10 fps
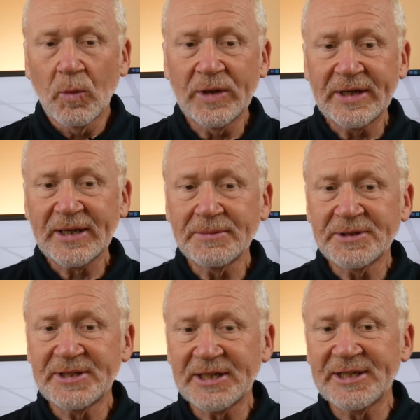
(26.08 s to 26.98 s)
When it comes
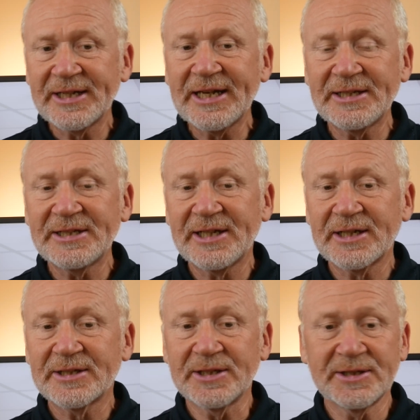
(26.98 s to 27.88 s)
to testing heat
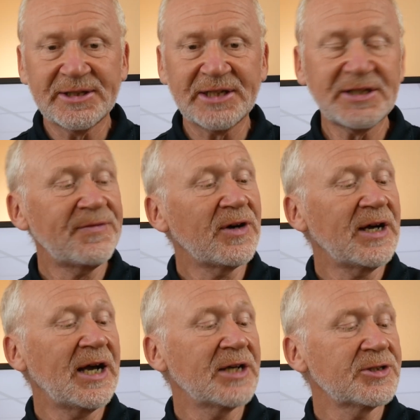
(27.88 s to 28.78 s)
detectors, Testifire
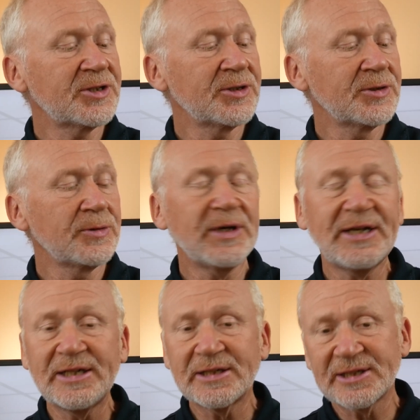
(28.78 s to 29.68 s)
has two
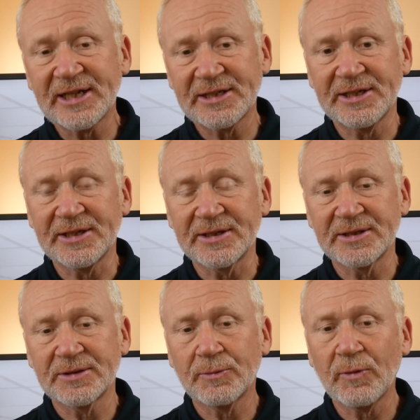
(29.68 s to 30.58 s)
heat settings.